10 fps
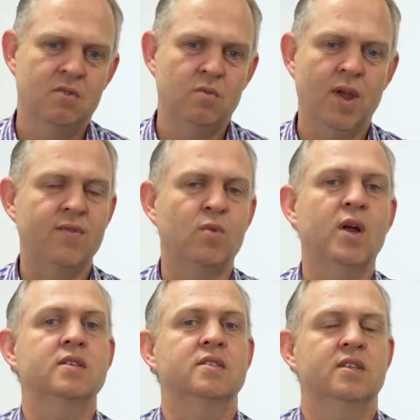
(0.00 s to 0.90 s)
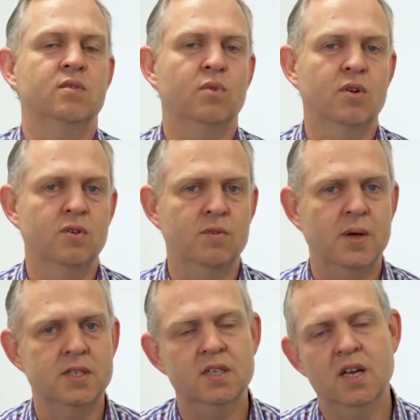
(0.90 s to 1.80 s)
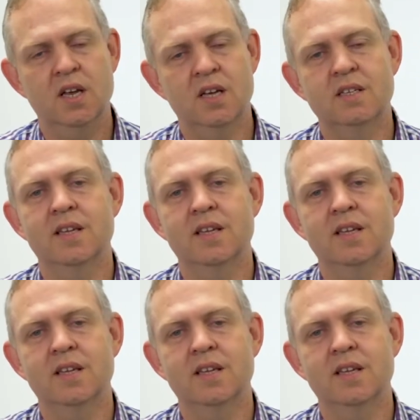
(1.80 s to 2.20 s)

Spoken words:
we have to wait to see what automation does,